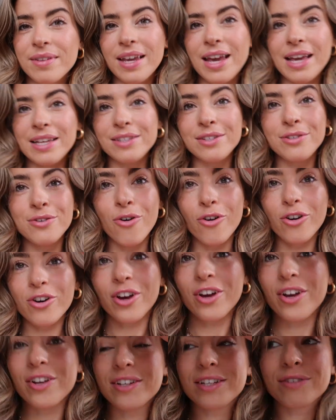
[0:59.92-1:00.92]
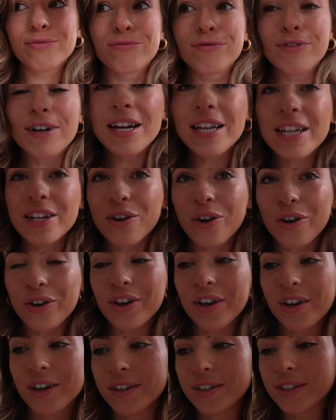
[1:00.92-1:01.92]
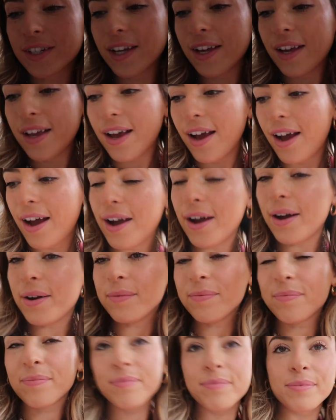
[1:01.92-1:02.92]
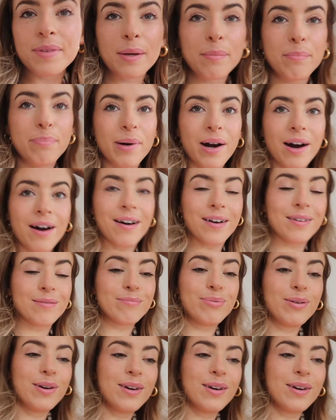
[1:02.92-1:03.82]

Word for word: it's not good it's really not good um, but